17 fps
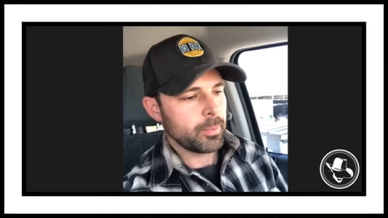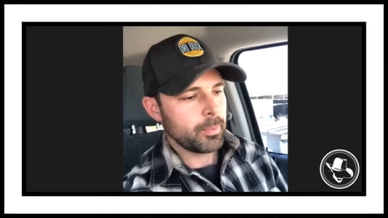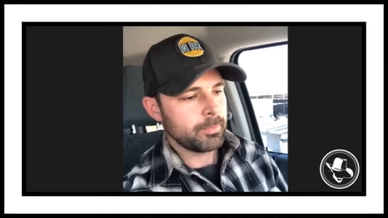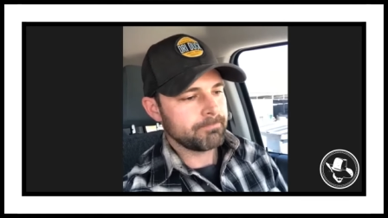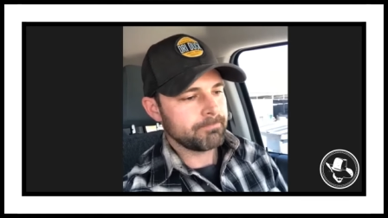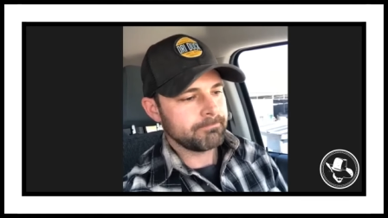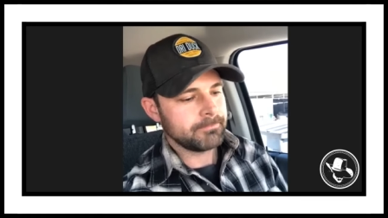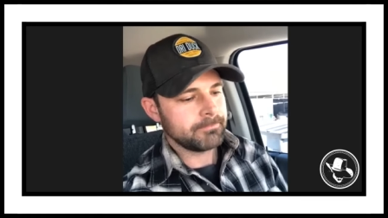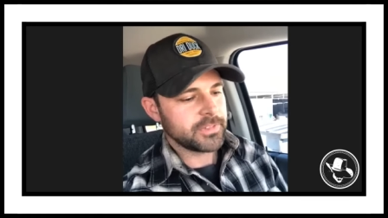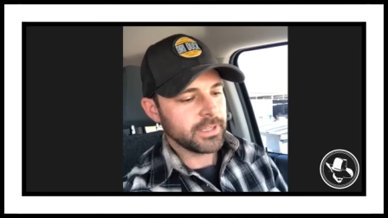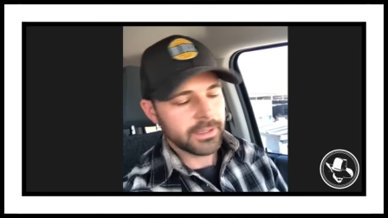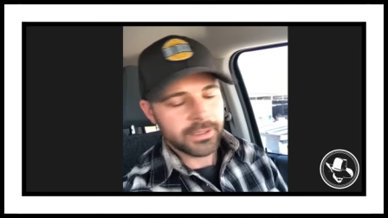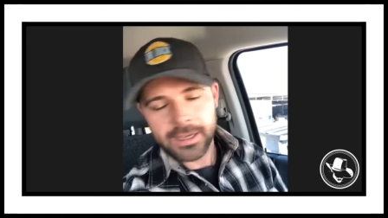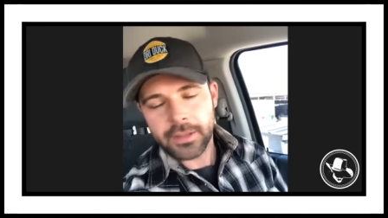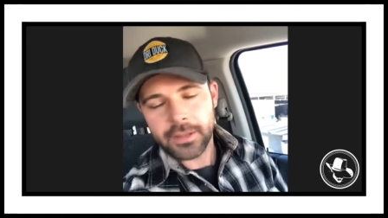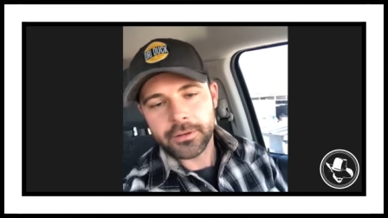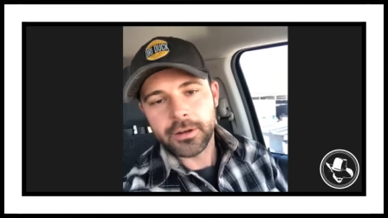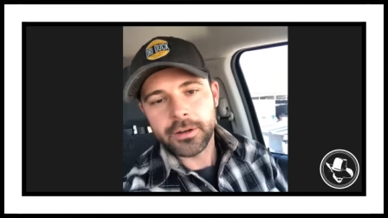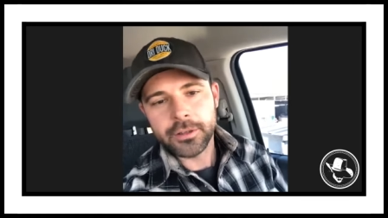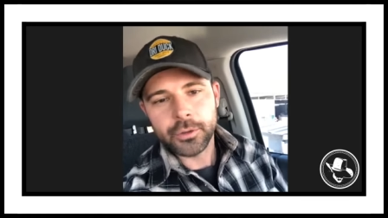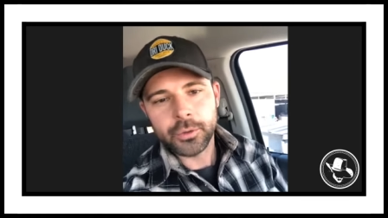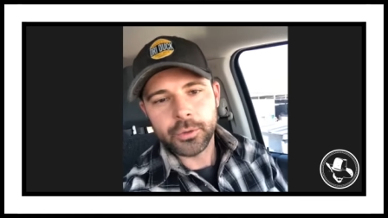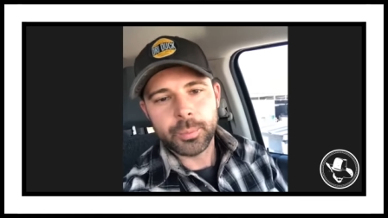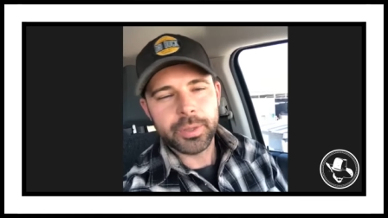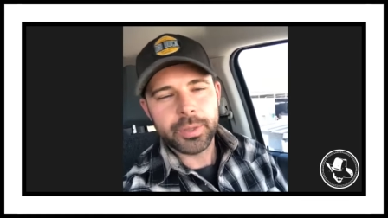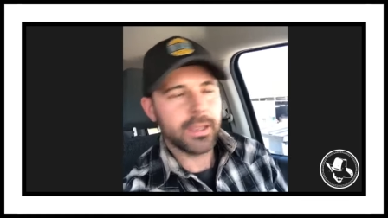together you
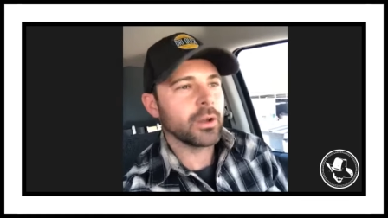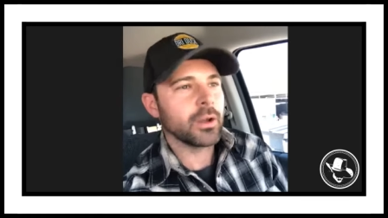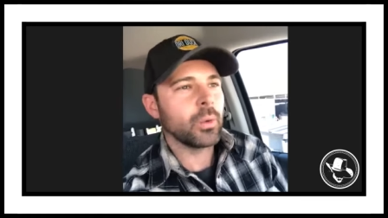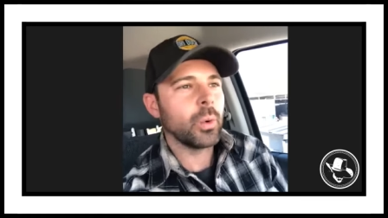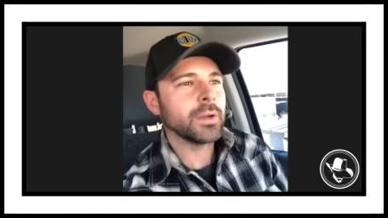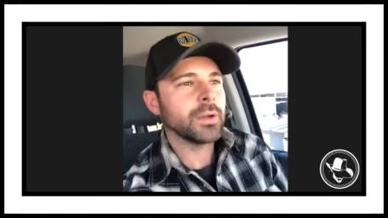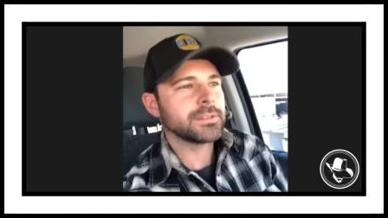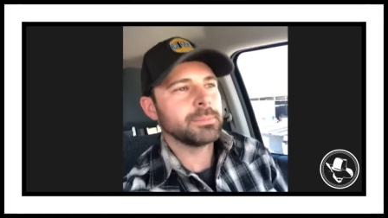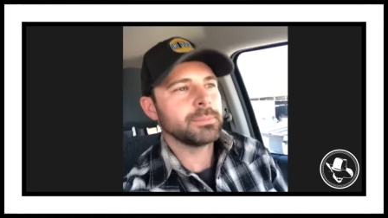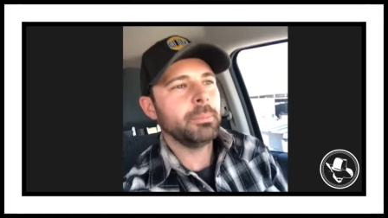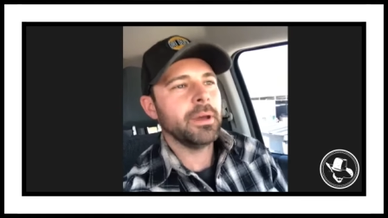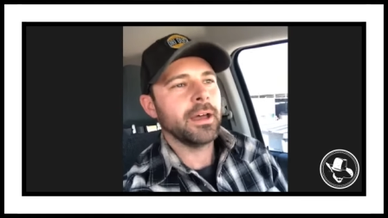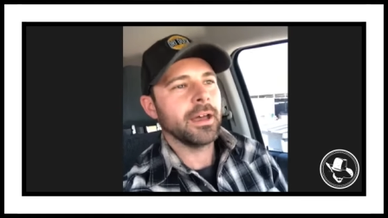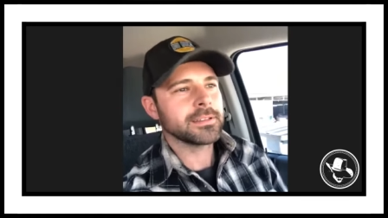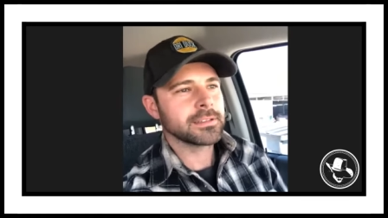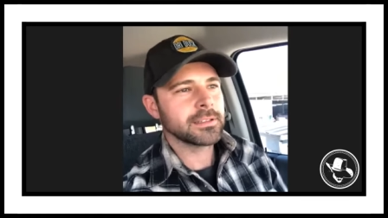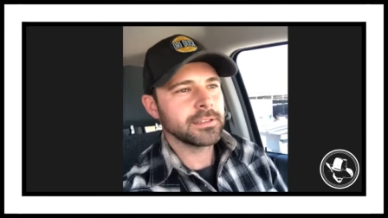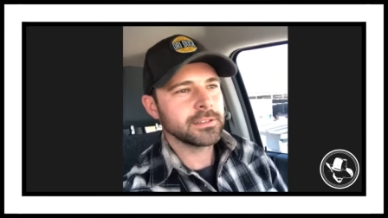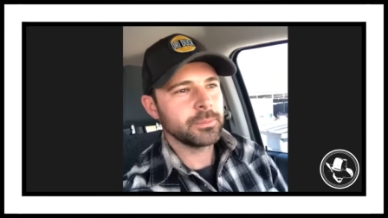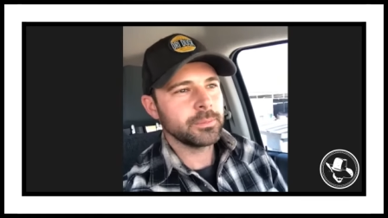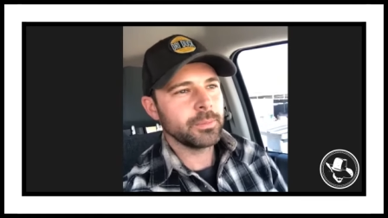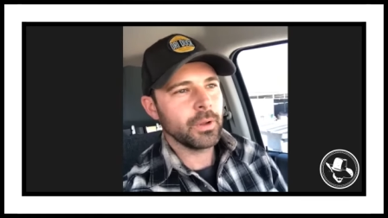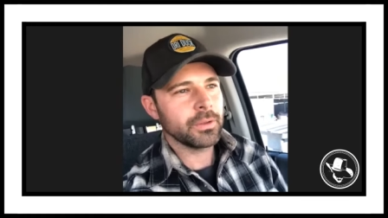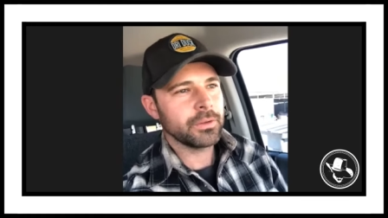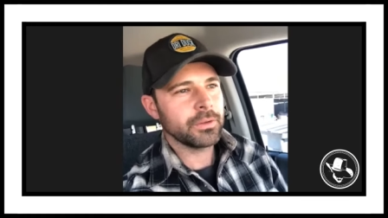pick what's best because you both